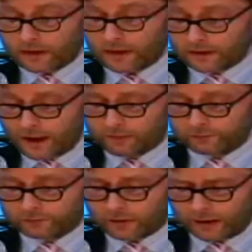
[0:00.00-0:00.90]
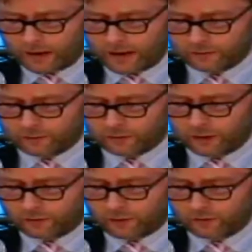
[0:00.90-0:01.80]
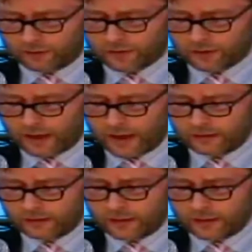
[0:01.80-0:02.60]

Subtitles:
one of them, Luis Santander,